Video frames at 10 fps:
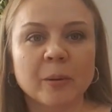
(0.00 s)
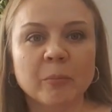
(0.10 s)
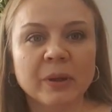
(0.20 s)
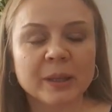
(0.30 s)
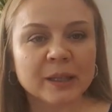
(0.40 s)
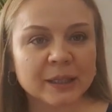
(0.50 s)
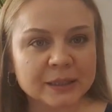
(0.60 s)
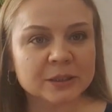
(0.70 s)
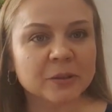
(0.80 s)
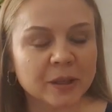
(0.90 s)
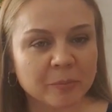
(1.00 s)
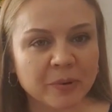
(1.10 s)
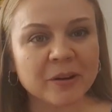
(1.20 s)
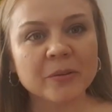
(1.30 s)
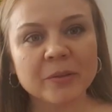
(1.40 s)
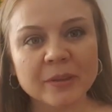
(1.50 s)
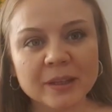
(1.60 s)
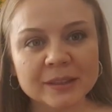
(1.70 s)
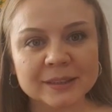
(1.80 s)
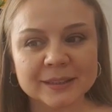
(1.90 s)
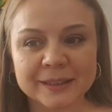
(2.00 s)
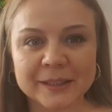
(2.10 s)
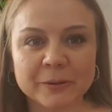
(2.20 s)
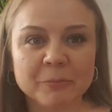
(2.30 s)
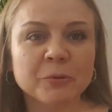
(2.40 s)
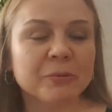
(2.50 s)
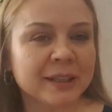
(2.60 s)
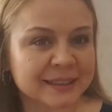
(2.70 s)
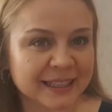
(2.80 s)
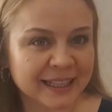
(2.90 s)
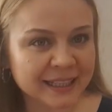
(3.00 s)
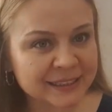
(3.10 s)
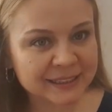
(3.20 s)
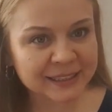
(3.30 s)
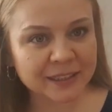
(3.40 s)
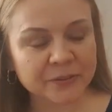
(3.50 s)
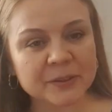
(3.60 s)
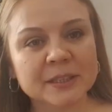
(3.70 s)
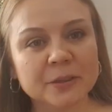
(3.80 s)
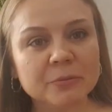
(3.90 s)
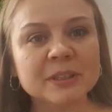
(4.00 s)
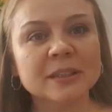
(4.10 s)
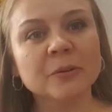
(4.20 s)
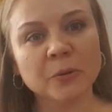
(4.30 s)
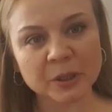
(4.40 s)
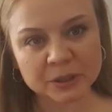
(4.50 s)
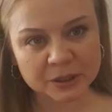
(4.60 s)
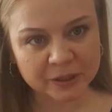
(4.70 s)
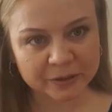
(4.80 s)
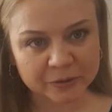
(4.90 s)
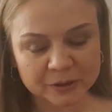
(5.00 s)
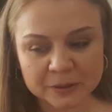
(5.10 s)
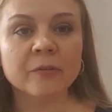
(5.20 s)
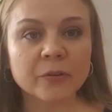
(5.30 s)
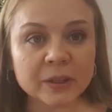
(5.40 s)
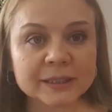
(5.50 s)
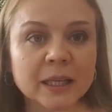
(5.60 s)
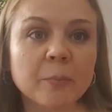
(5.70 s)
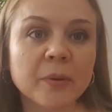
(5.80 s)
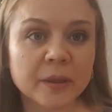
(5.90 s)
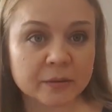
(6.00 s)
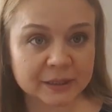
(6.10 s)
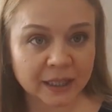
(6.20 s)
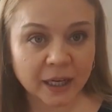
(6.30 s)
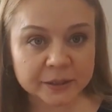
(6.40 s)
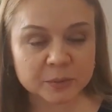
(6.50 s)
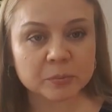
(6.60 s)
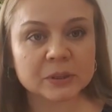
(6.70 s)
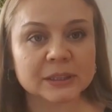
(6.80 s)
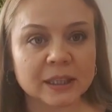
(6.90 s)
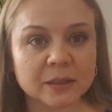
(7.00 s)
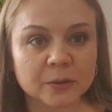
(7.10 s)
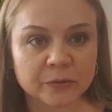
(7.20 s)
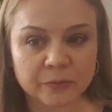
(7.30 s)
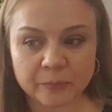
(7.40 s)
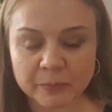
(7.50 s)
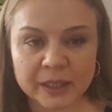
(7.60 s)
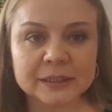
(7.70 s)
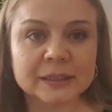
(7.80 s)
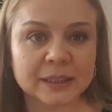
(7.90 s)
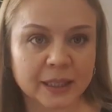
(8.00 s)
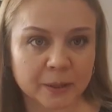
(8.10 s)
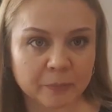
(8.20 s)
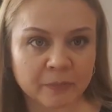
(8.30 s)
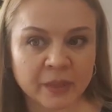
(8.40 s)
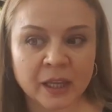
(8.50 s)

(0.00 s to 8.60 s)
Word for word: But let's talk about this uh, reason and see if it's a reason or excuse. For example, there is 100% of man's time